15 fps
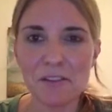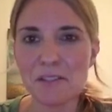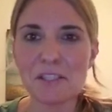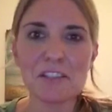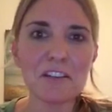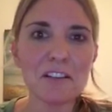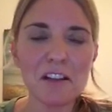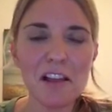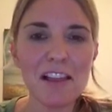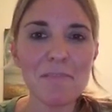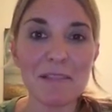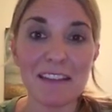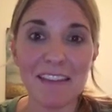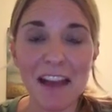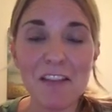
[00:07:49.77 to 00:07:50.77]
stir it all
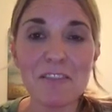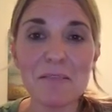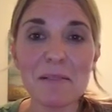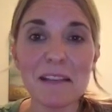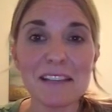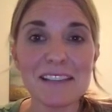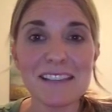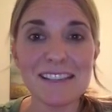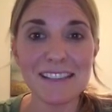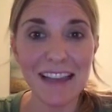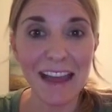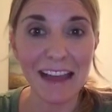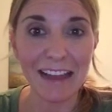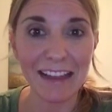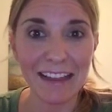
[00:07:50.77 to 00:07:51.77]
up, and that would be a
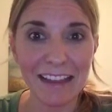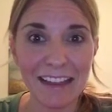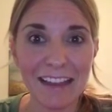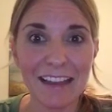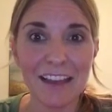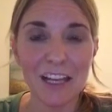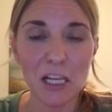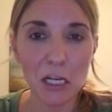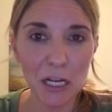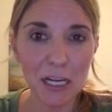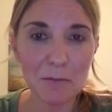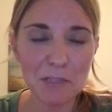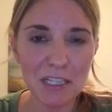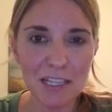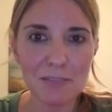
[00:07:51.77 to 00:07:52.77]
snack.
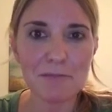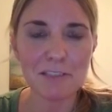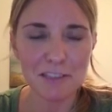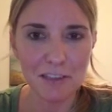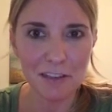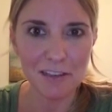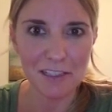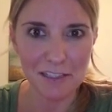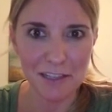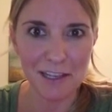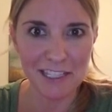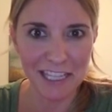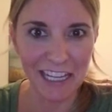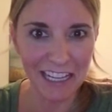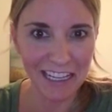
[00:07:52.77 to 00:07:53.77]
Cream cheese with chocolate
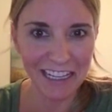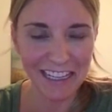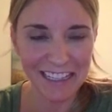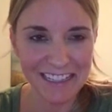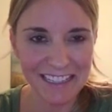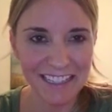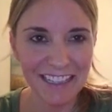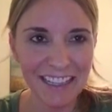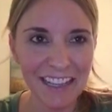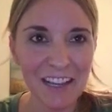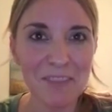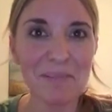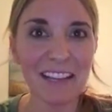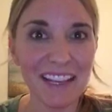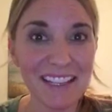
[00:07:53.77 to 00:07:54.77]
sauce on it,
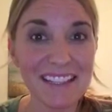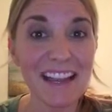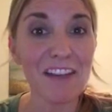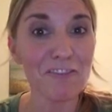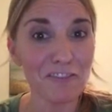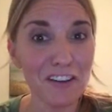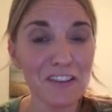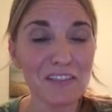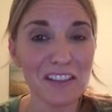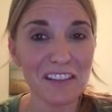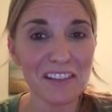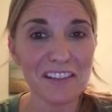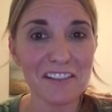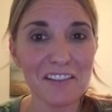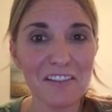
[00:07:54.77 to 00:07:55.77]
because that fit
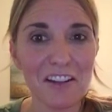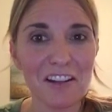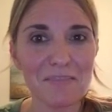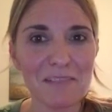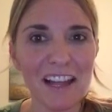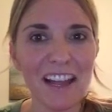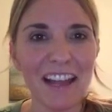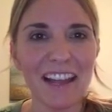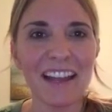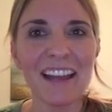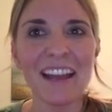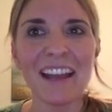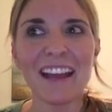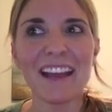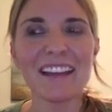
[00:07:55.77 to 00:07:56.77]
within the low carb diet.
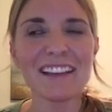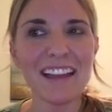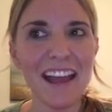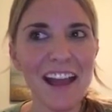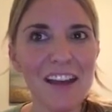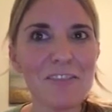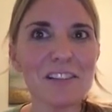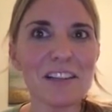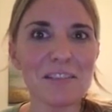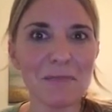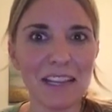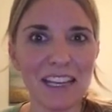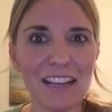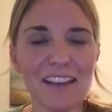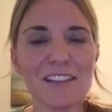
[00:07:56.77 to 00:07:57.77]
And now what I'm
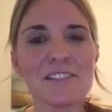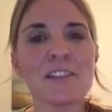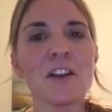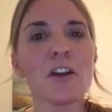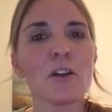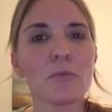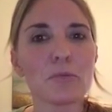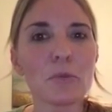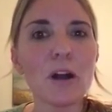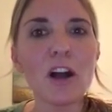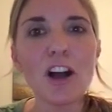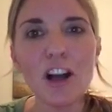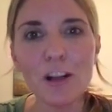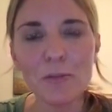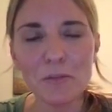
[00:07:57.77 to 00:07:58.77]
eating is
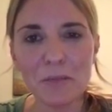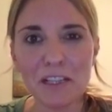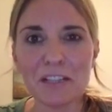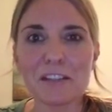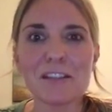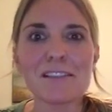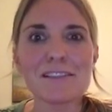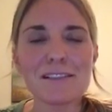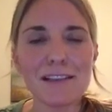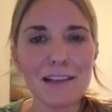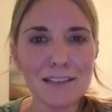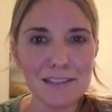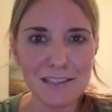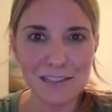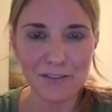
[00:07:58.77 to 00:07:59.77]
raw almond butter,
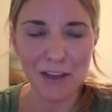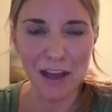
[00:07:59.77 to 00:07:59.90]
slices